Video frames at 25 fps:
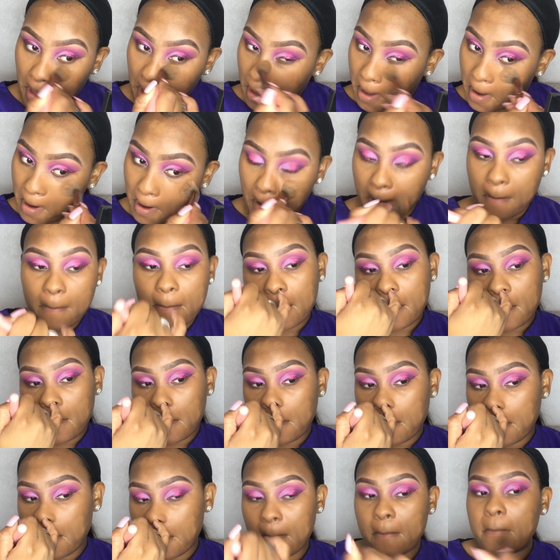Chicken attack.
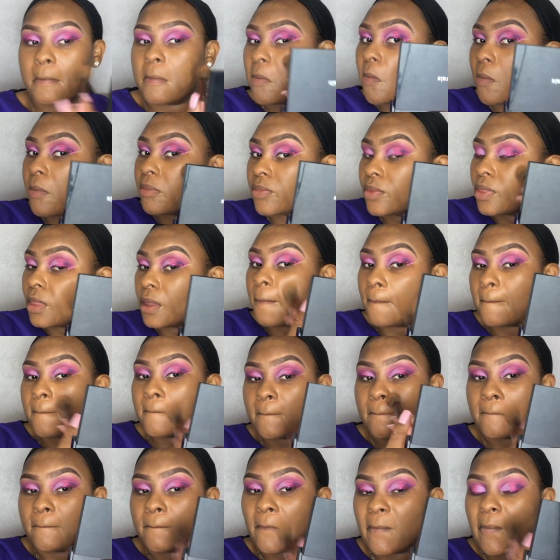She dig it in her
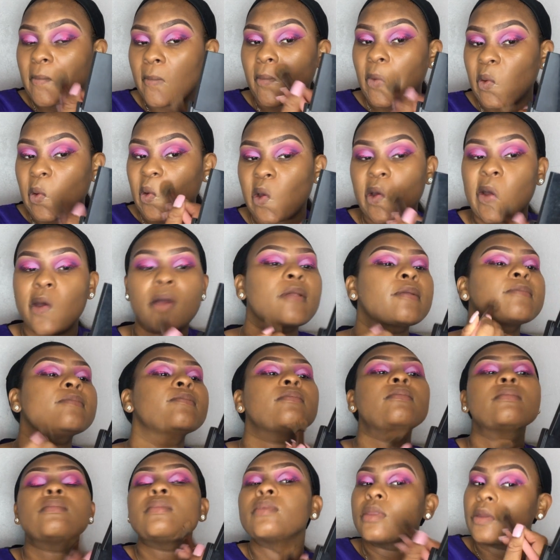nose,
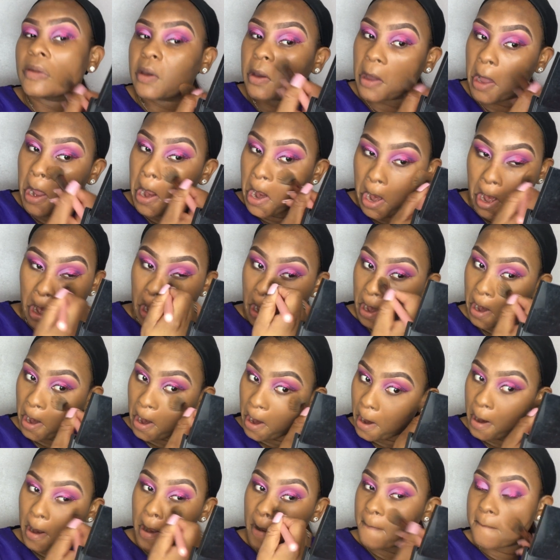booty, back, butt
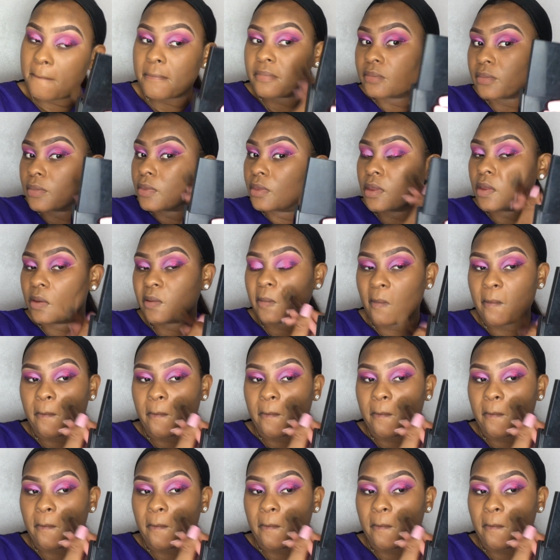up, bop.